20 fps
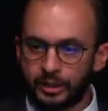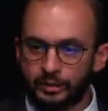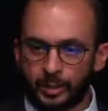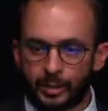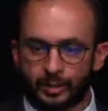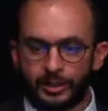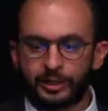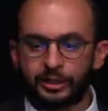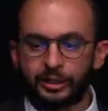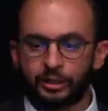
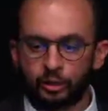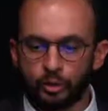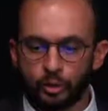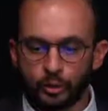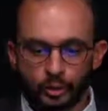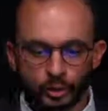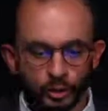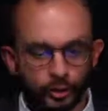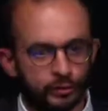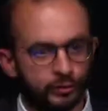implemented to
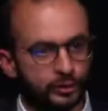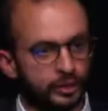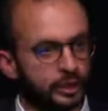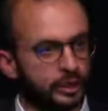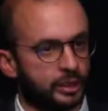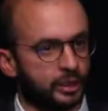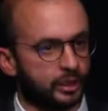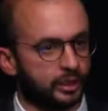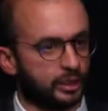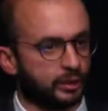improve
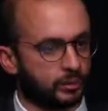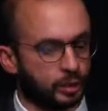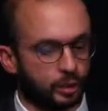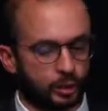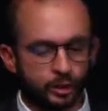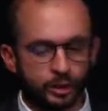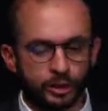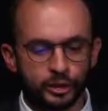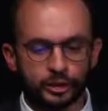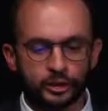the
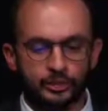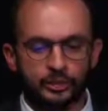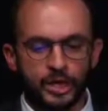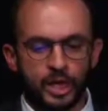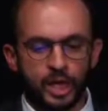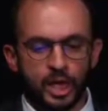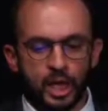process.